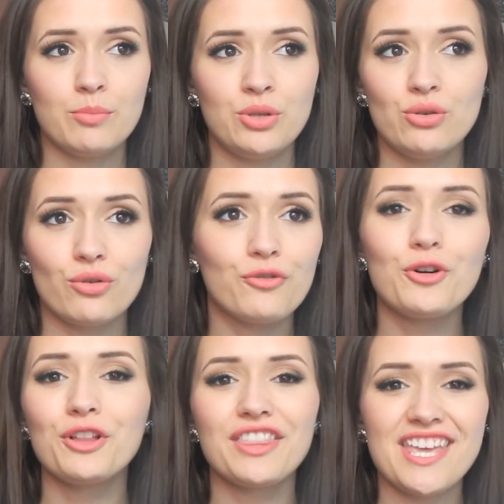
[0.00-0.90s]

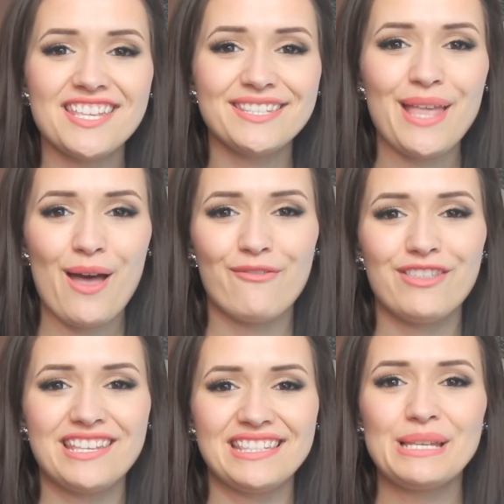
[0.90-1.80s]
beautifuln's of
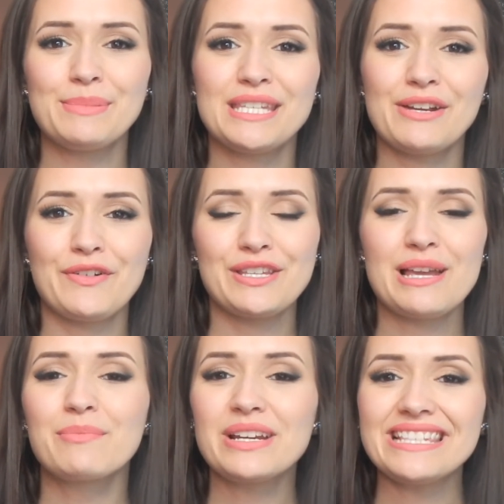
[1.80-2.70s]
this lipstick for
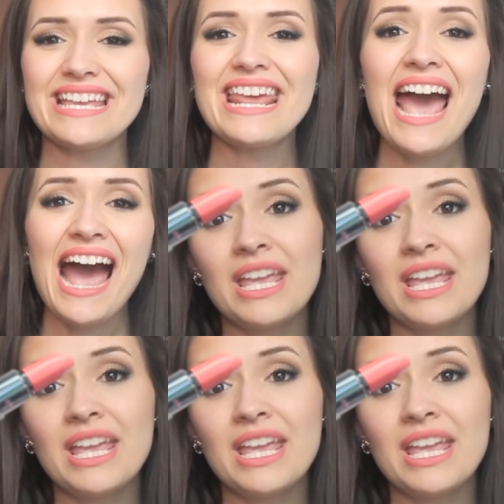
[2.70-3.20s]
some reason.